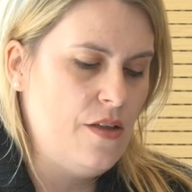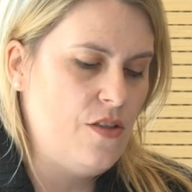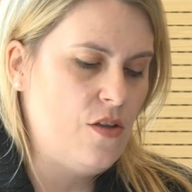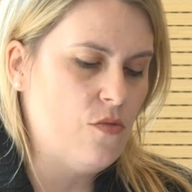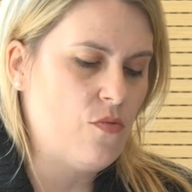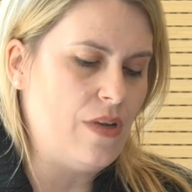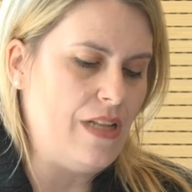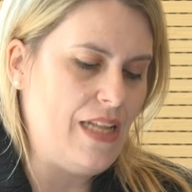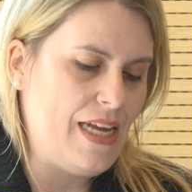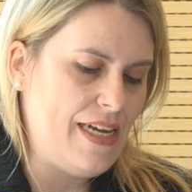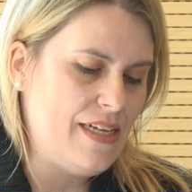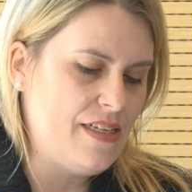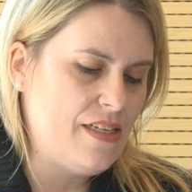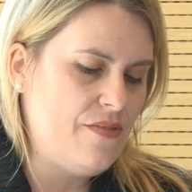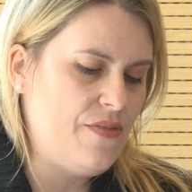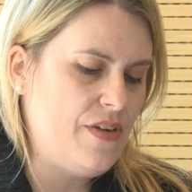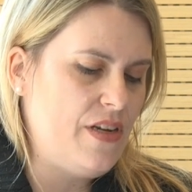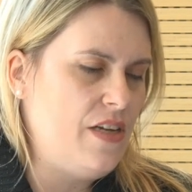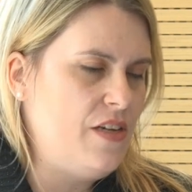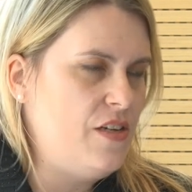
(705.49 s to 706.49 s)
the release
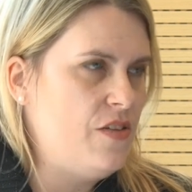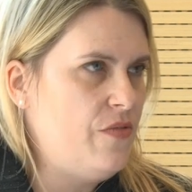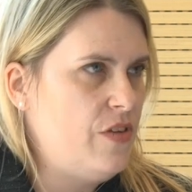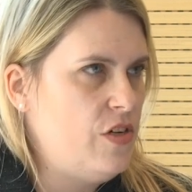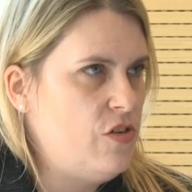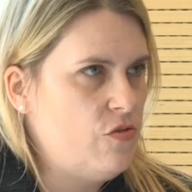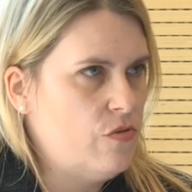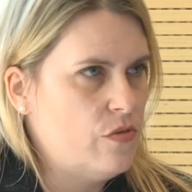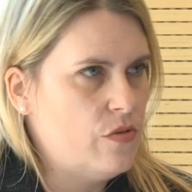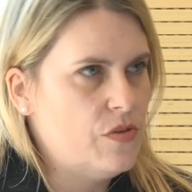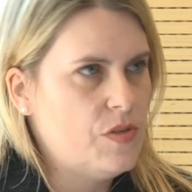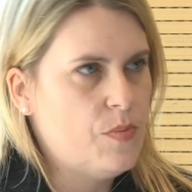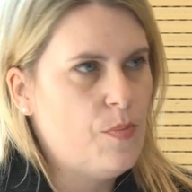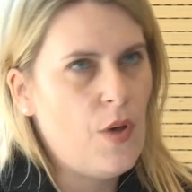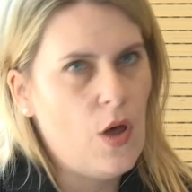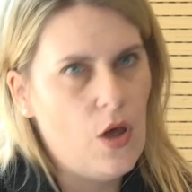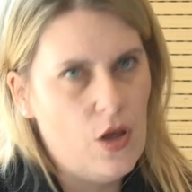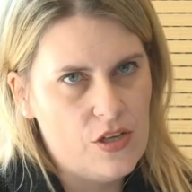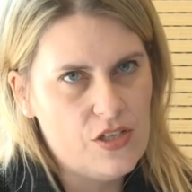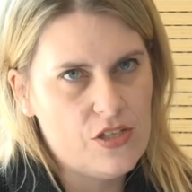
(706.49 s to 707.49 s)
of an individual's
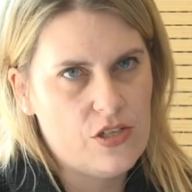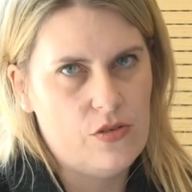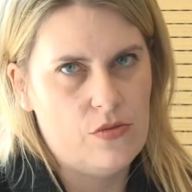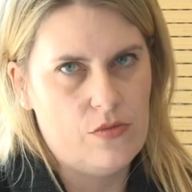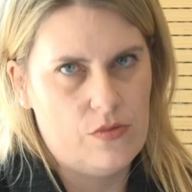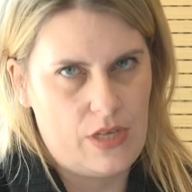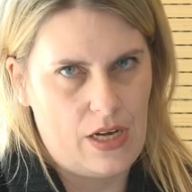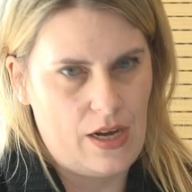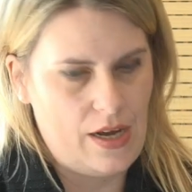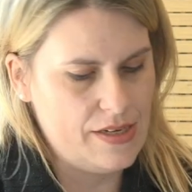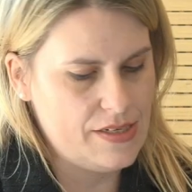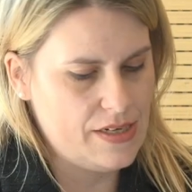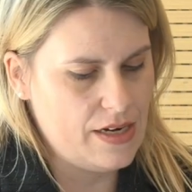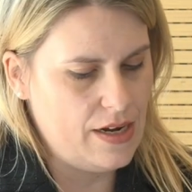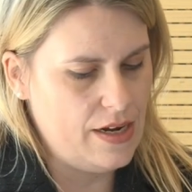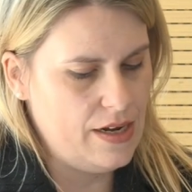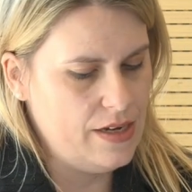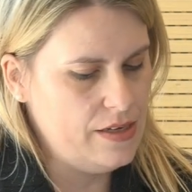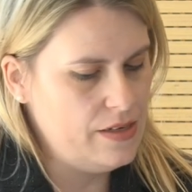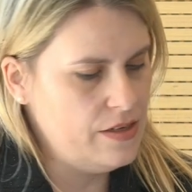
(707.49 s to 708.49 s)
personal
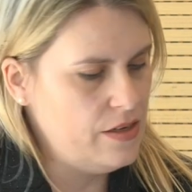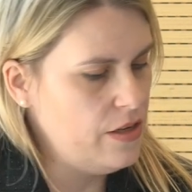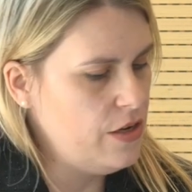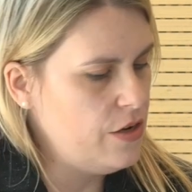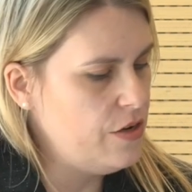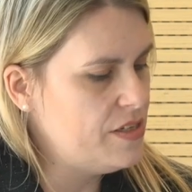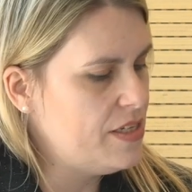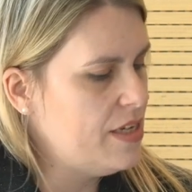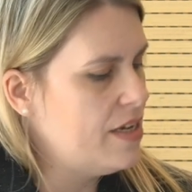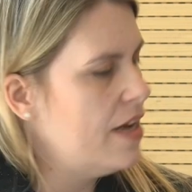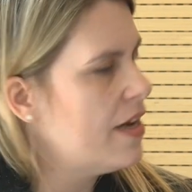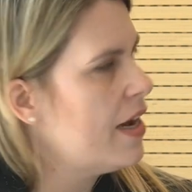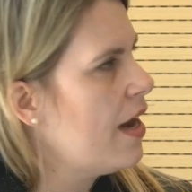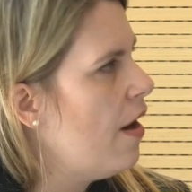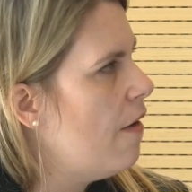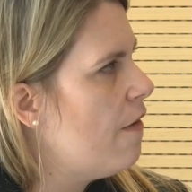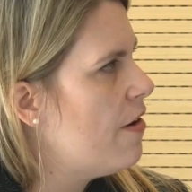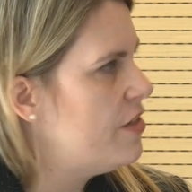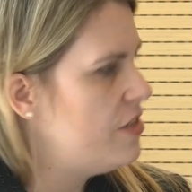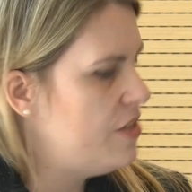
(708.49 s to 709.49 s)
data using a
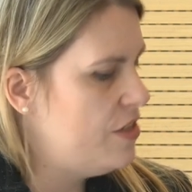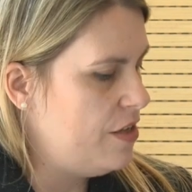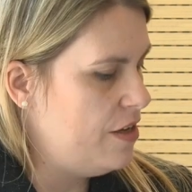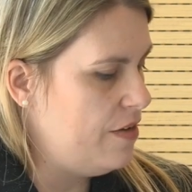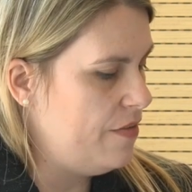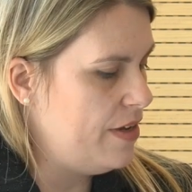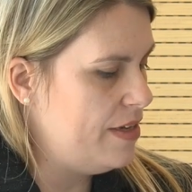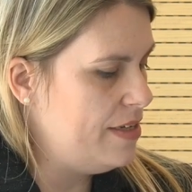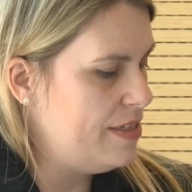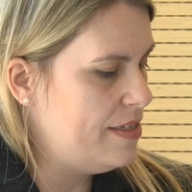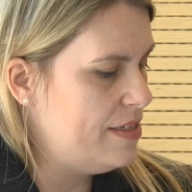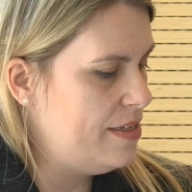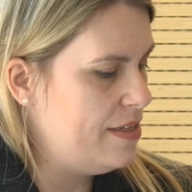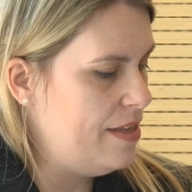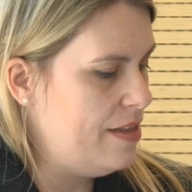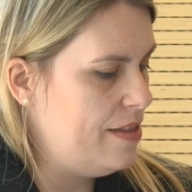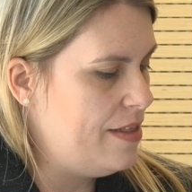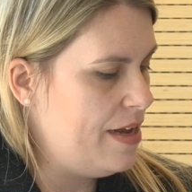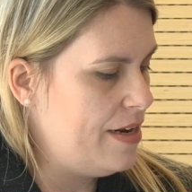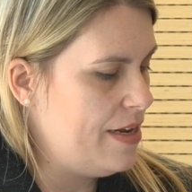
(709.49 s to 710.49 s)
carriage service
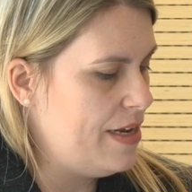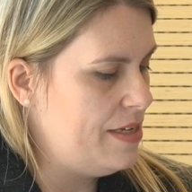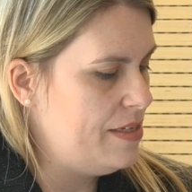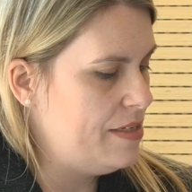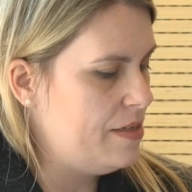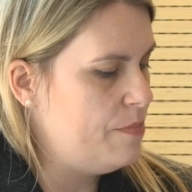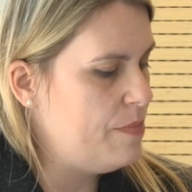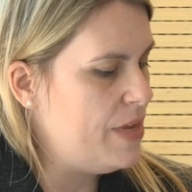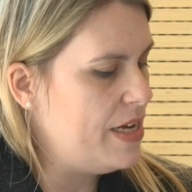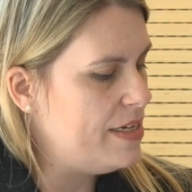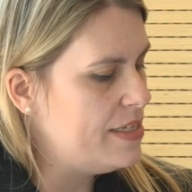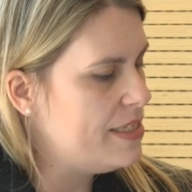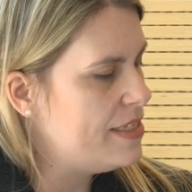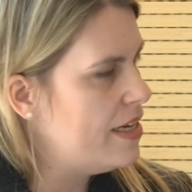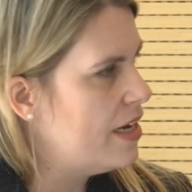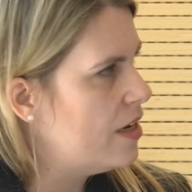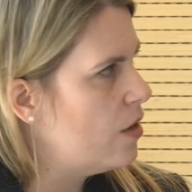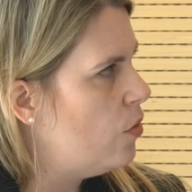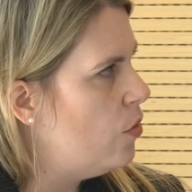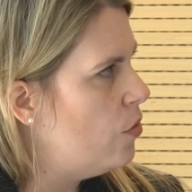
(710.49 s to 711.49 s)
that is
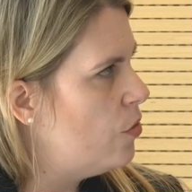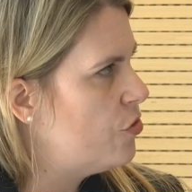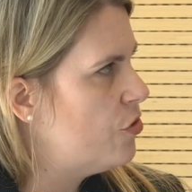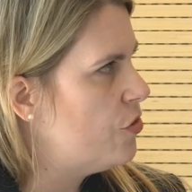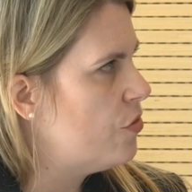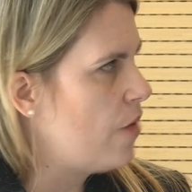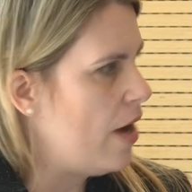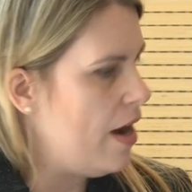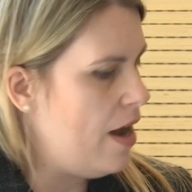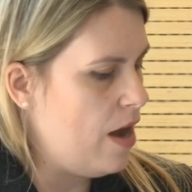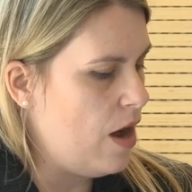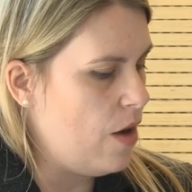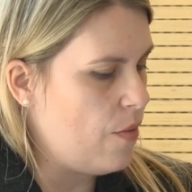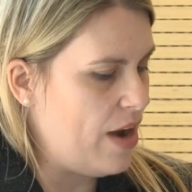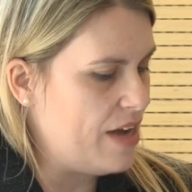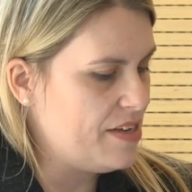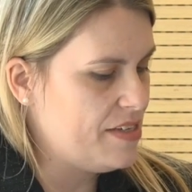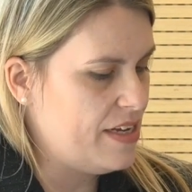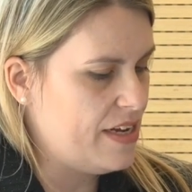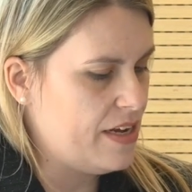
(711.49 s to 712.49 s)
menacing or
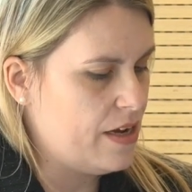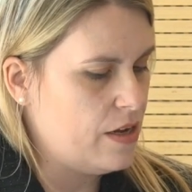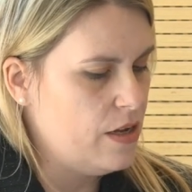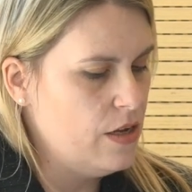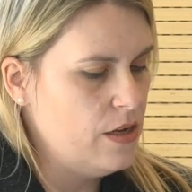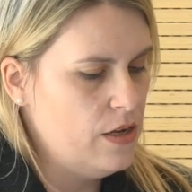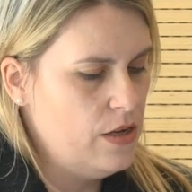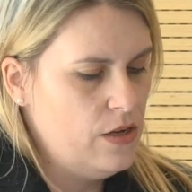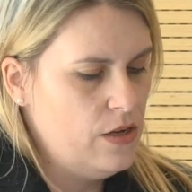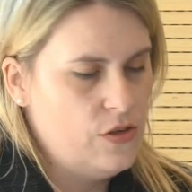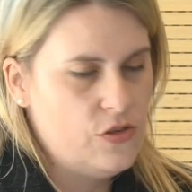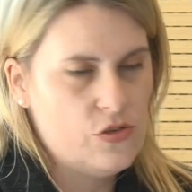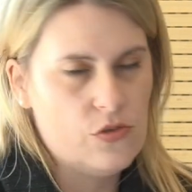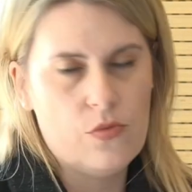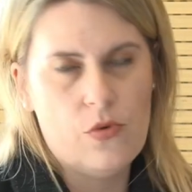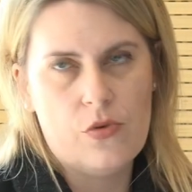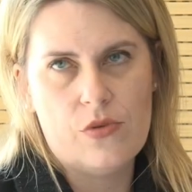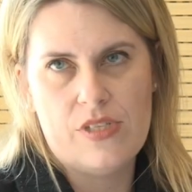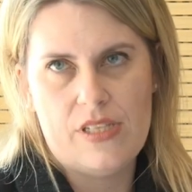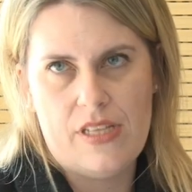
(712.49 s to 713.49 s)
harassing
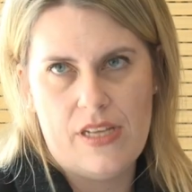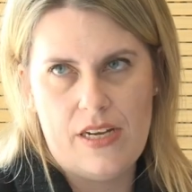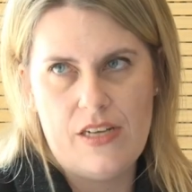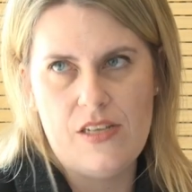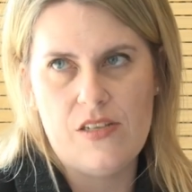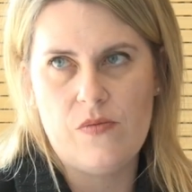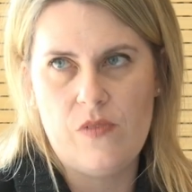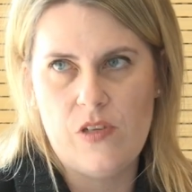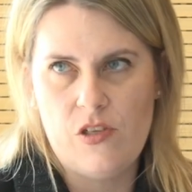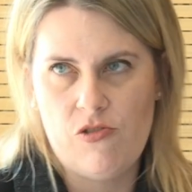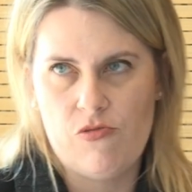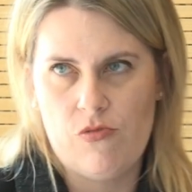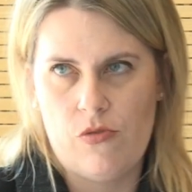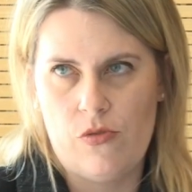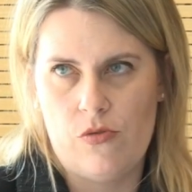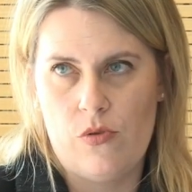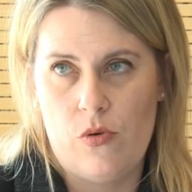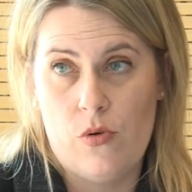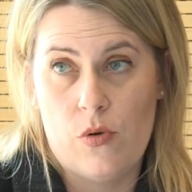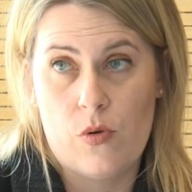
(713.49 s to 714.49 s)
towards the
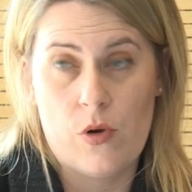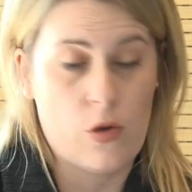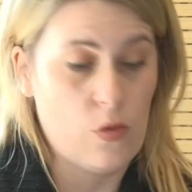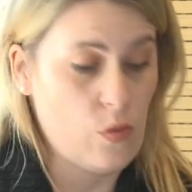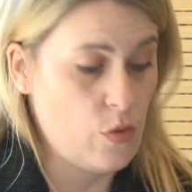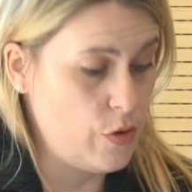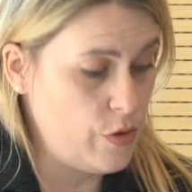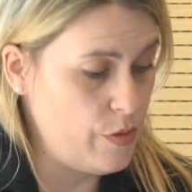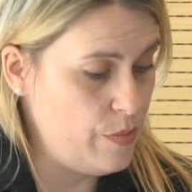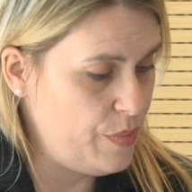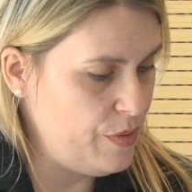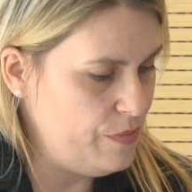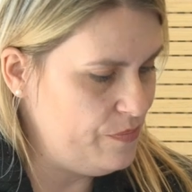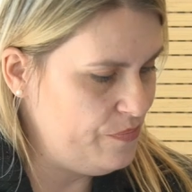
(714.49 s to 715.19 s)
individual or a group.